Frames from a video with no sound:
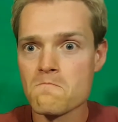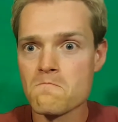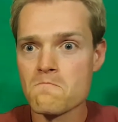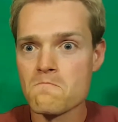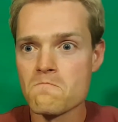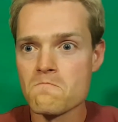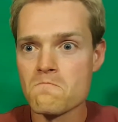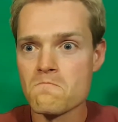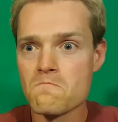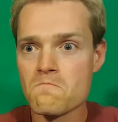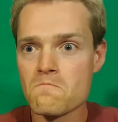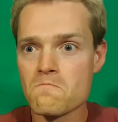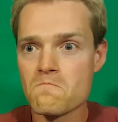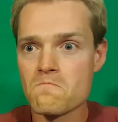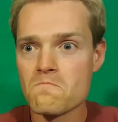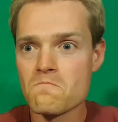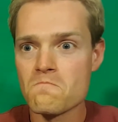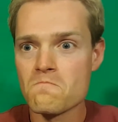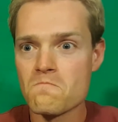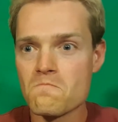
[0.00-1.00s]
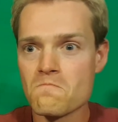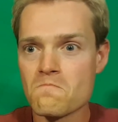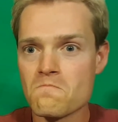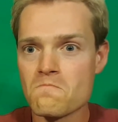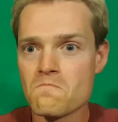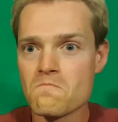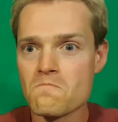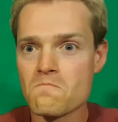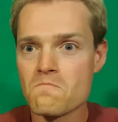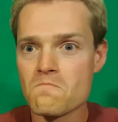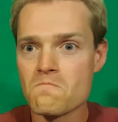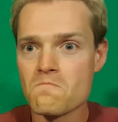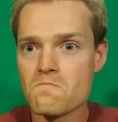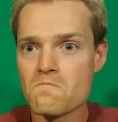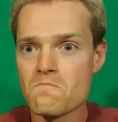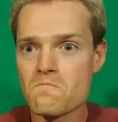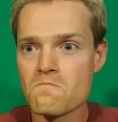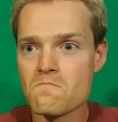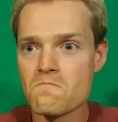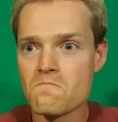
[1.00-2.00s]

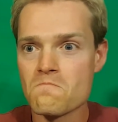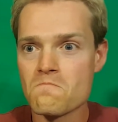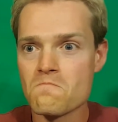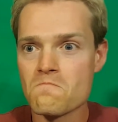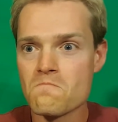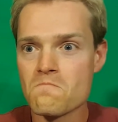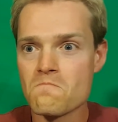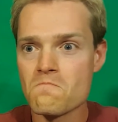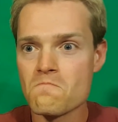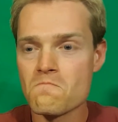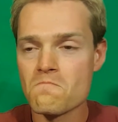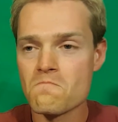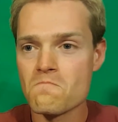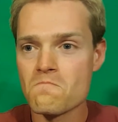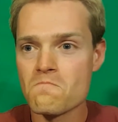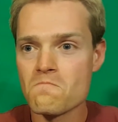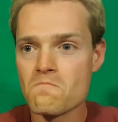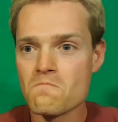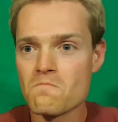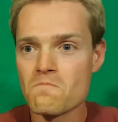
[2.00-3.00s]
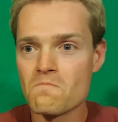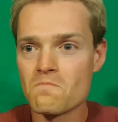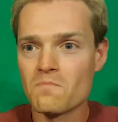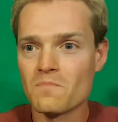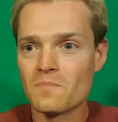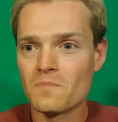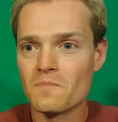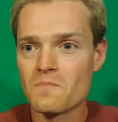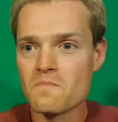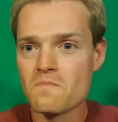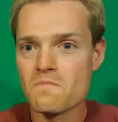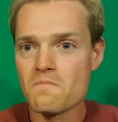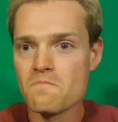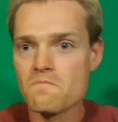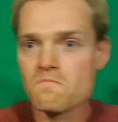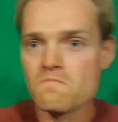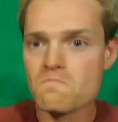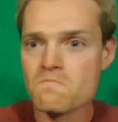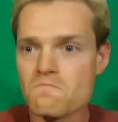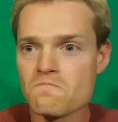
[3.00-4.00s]

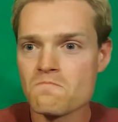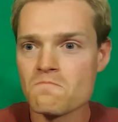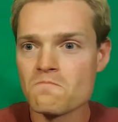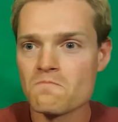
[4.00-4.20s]
The person shown says nothing.